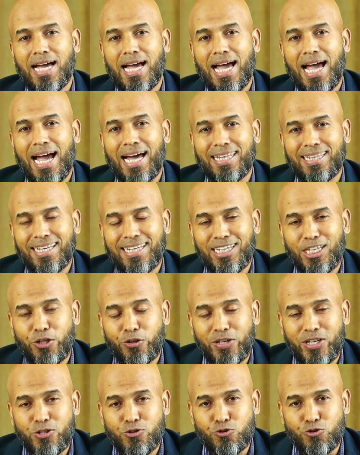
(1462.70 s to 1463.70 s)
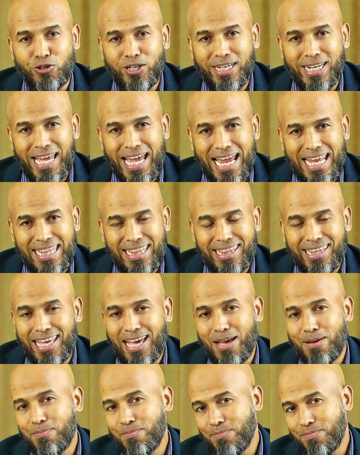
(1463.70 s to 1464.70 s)
and then you can relate
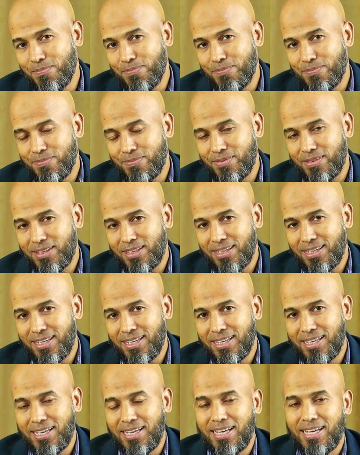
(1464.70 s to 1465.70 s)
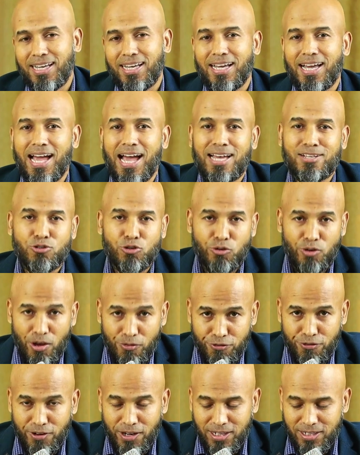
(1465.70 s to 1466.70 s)
them as a
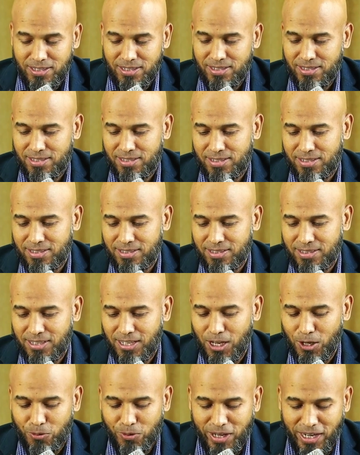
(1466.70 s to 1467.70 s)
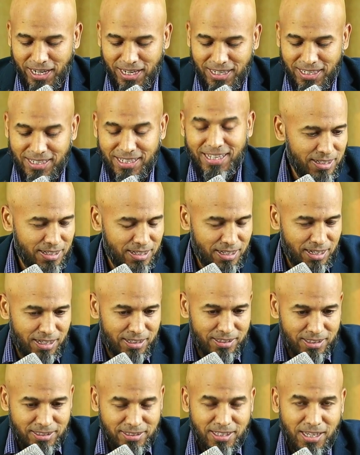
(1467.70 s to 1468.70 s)
reference. Okay,
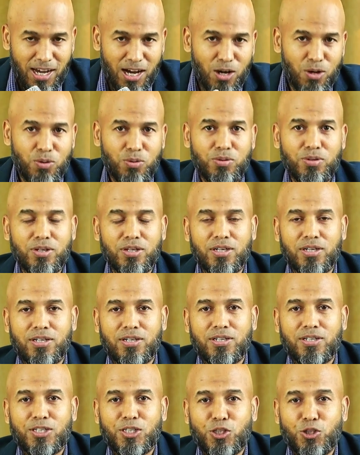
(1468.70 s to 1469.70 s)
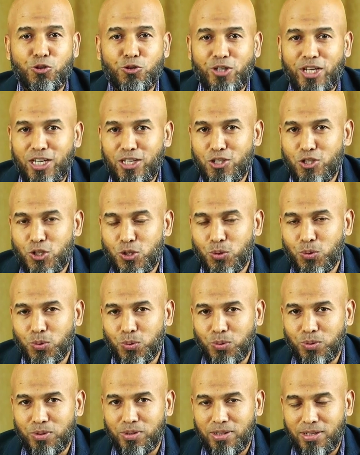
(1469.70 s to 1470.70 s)
and this is how you can
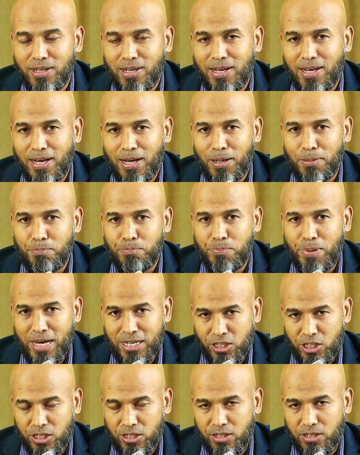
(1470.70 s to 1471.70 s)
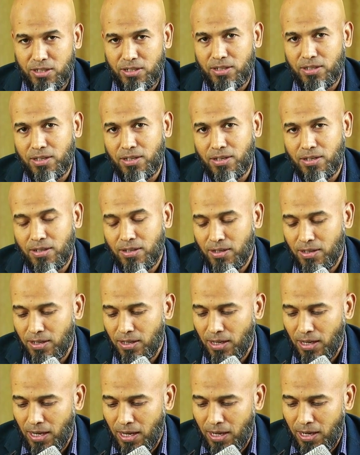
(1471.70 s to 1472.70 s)
do a better,
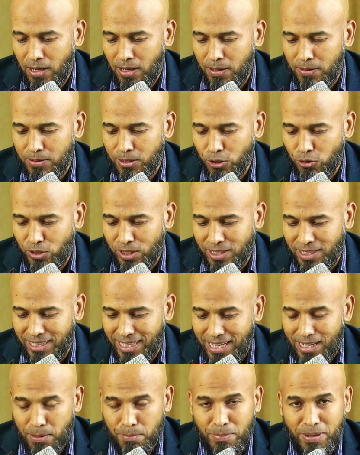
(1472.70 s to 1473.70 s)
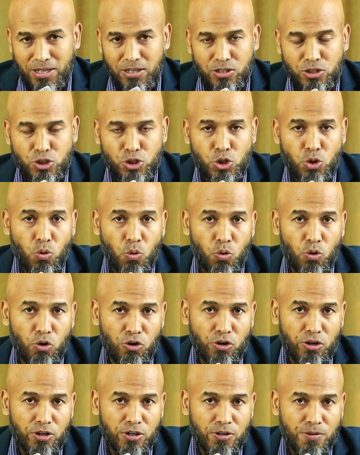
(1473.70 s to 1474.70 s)
you can get a better
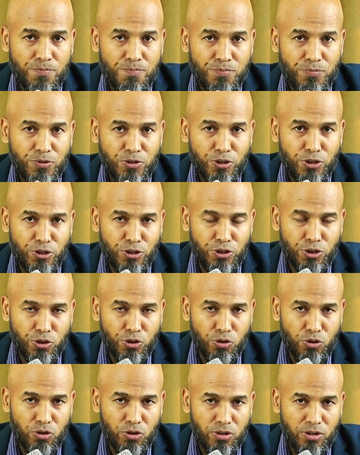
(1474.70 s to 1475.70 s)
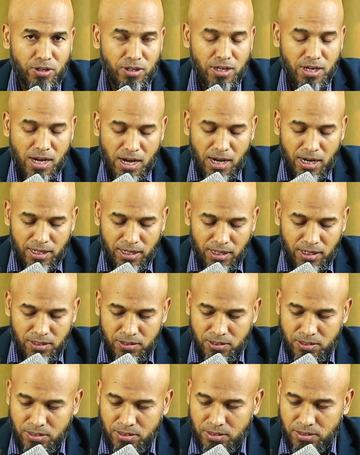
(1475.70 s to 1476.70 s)
score in your
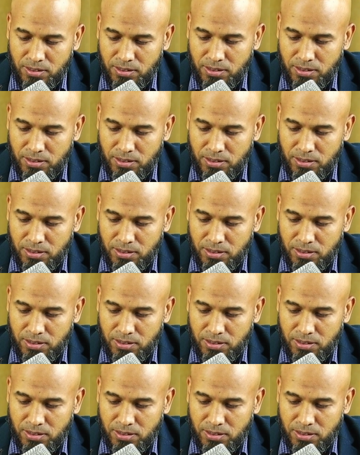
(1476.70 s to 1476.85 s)
IELTS,